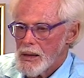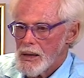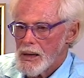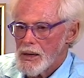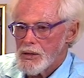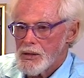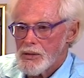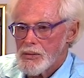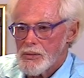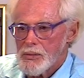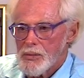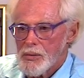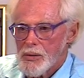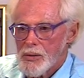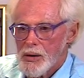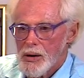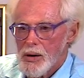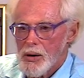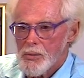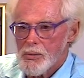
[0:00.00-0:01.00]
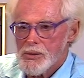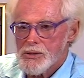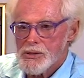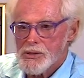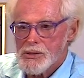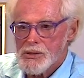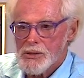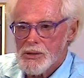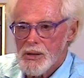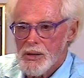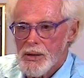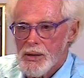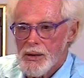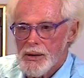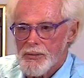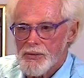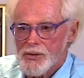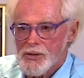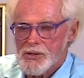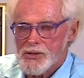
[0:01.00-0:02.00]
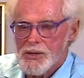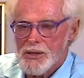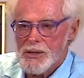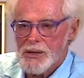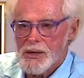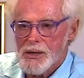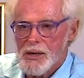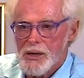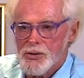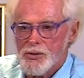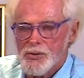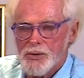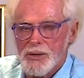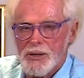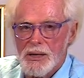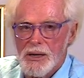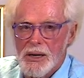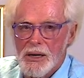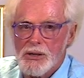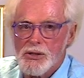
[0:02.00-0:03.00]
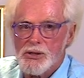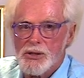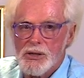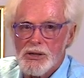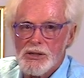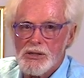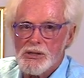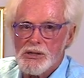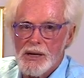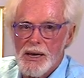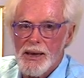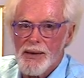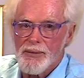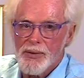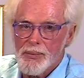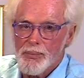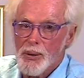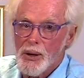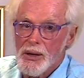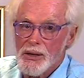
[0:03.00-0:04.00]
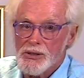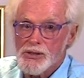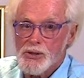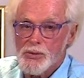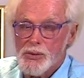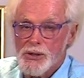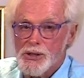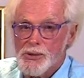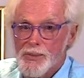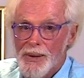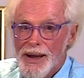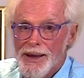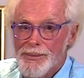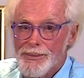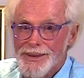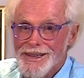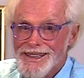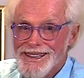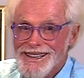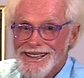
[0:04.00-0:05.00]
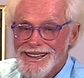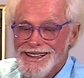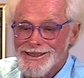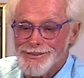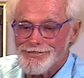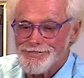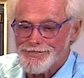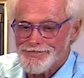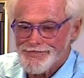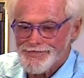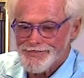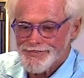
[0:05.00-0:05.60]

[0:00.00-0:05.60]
And you always, obviously, contraindication is a heavy pulse, which might be um,